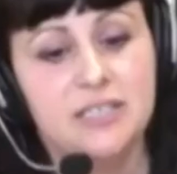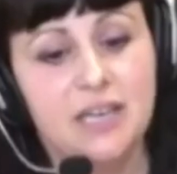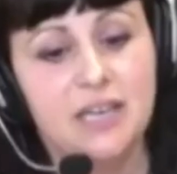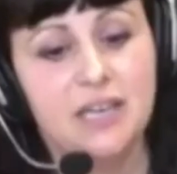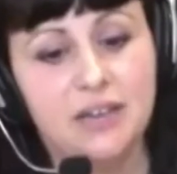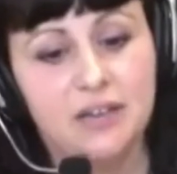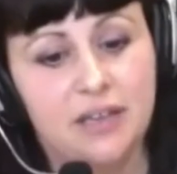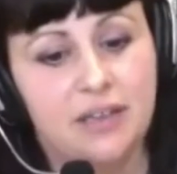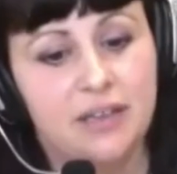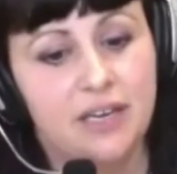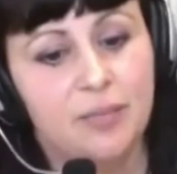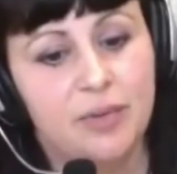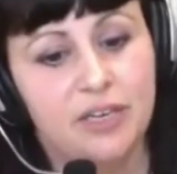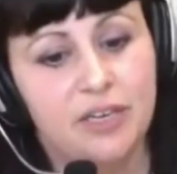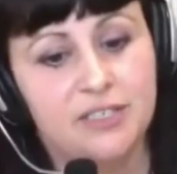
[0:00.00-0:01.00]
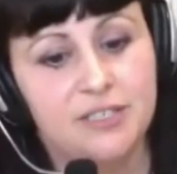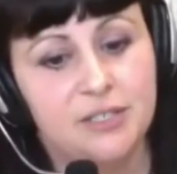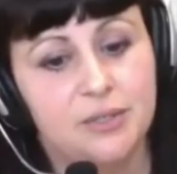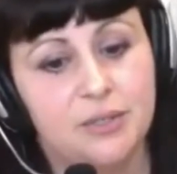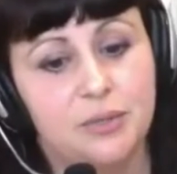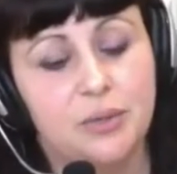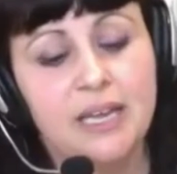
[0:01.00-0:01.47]
here's another thing that I'm going to
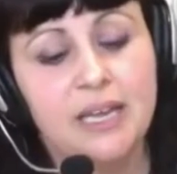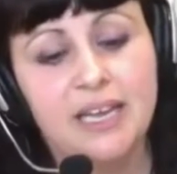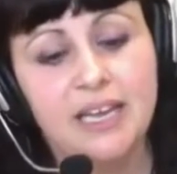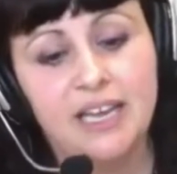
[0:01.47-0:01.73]
do.